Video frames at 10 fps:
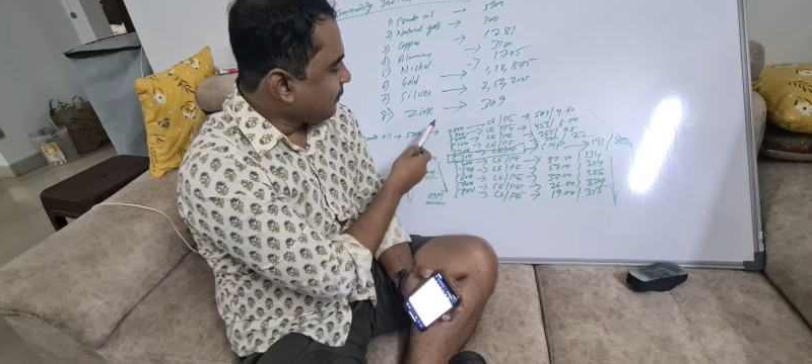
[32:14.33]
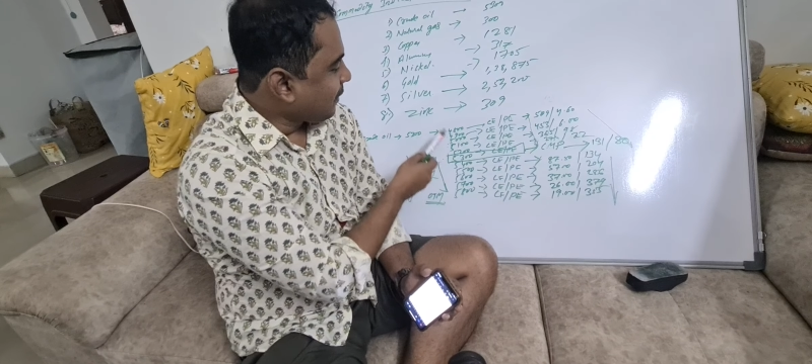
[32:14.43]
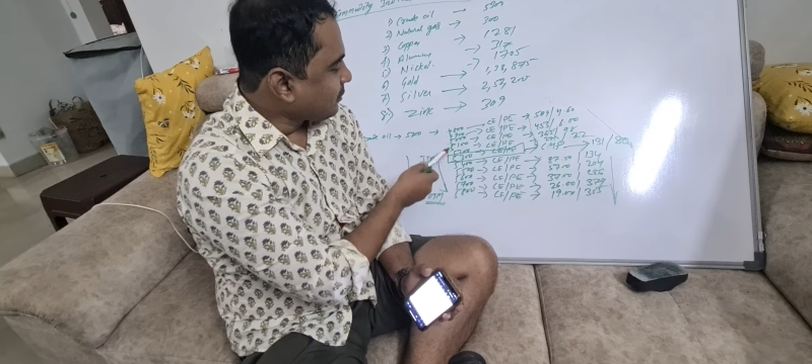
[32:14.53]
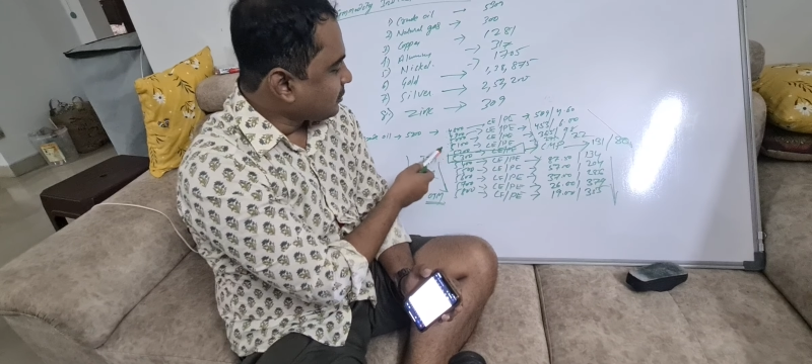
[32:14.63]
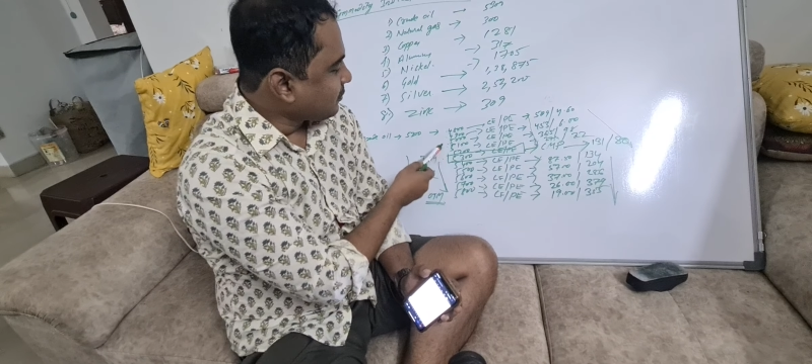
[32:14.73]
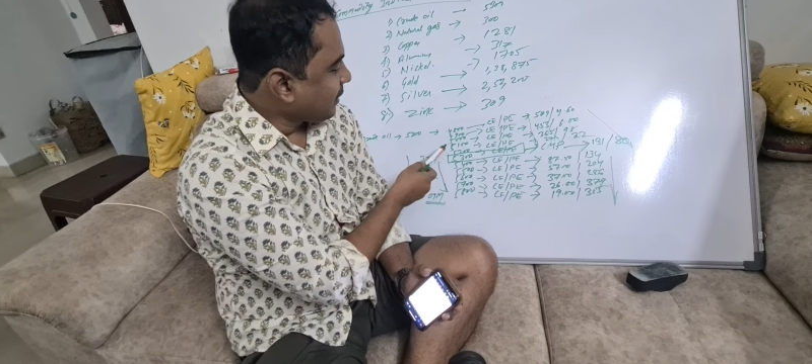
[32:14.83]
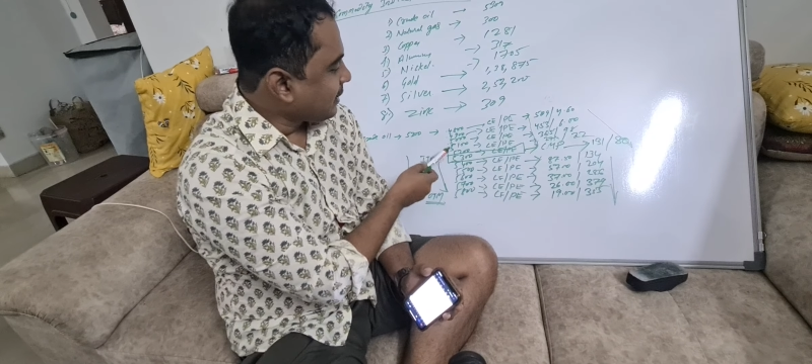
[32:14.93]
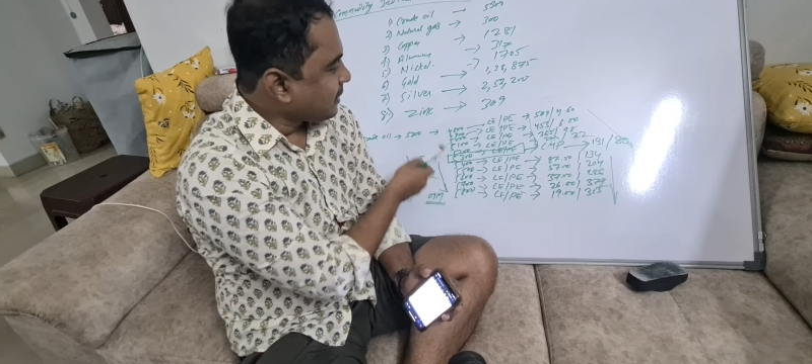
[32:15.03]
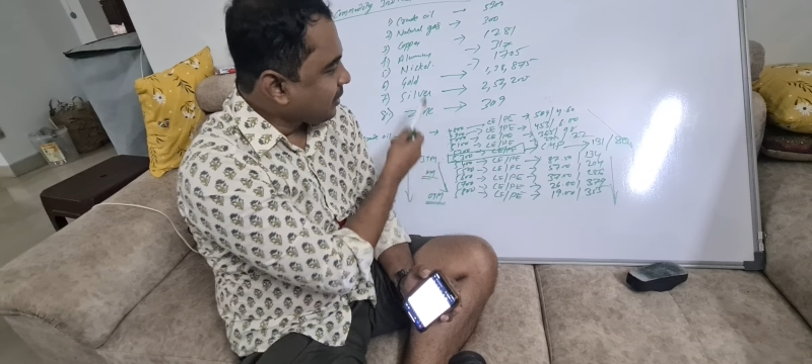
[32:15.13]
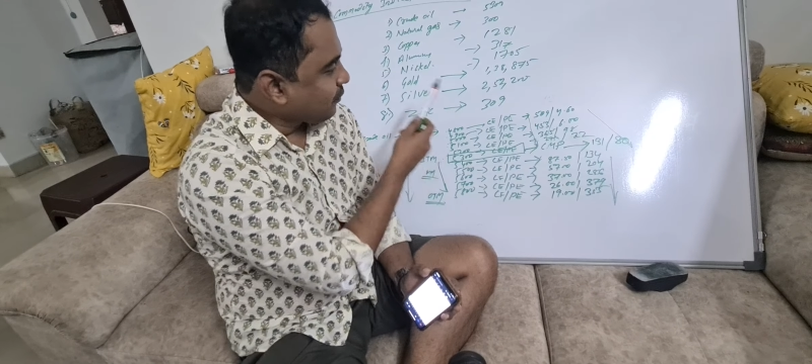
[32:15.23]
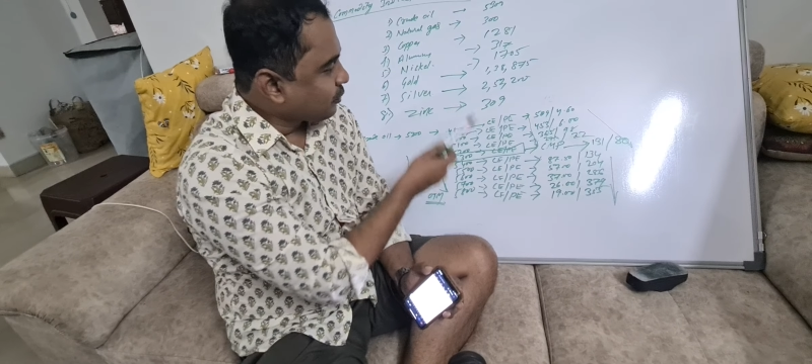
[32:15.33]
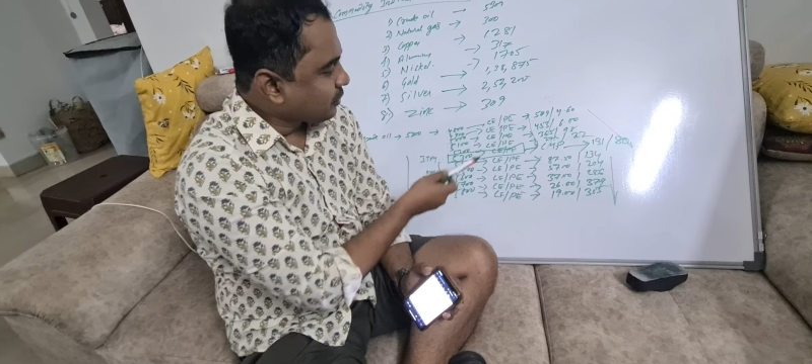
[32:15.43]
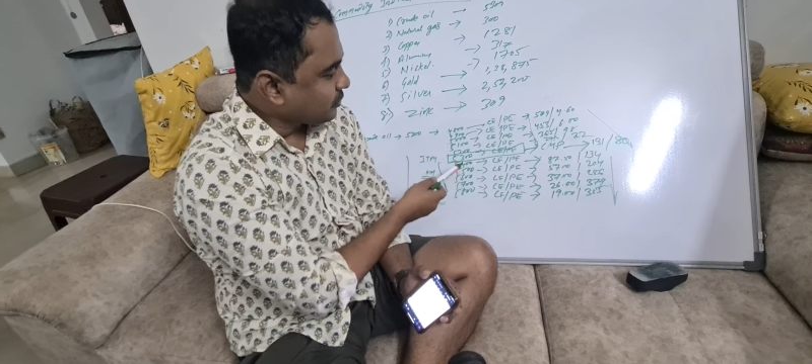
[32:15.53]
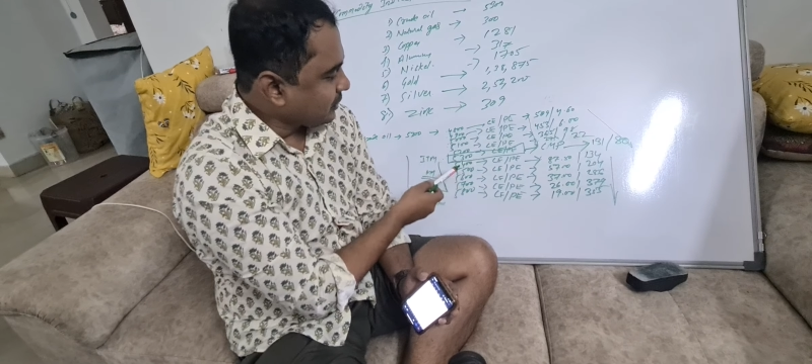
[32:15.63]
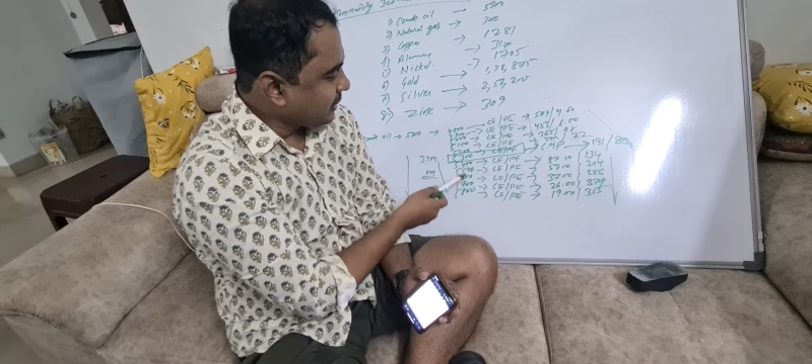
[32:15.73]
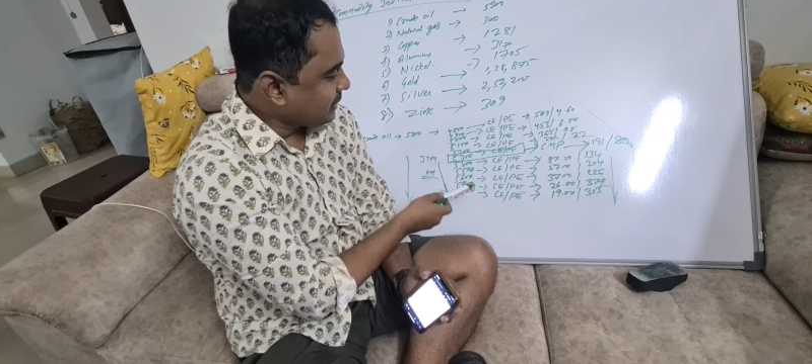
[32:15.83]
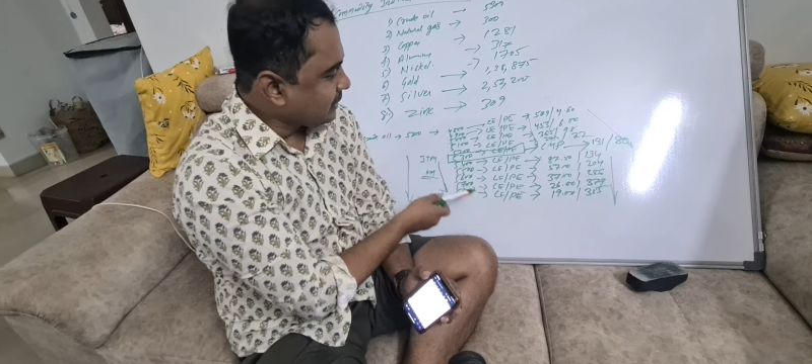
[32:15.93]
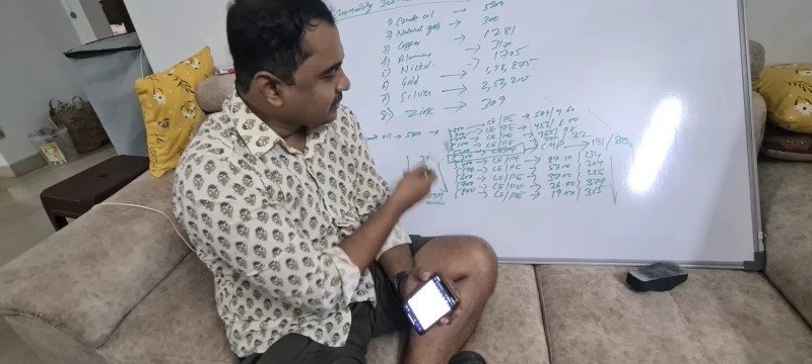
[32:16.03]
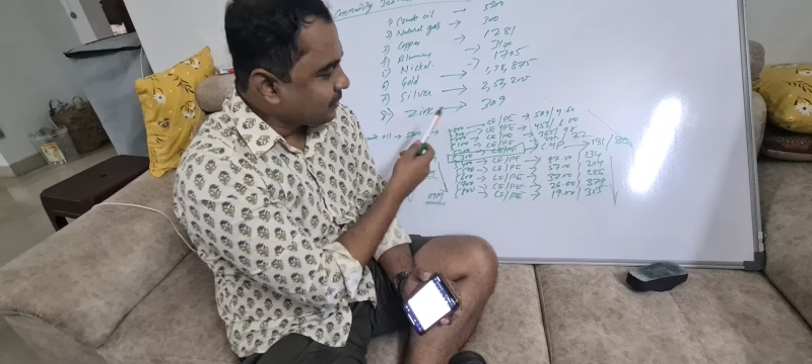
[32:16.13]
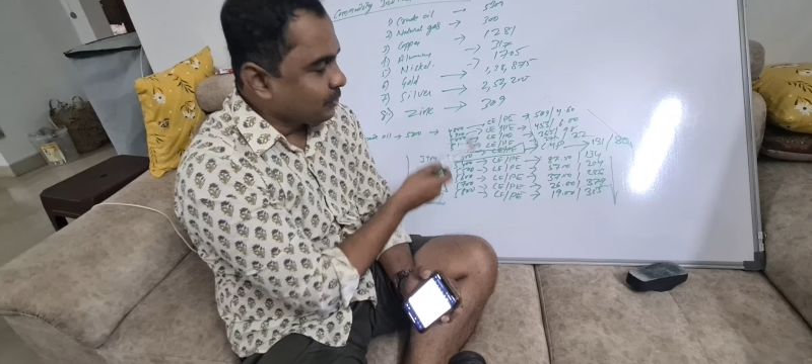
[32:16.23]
5100, 4000, this will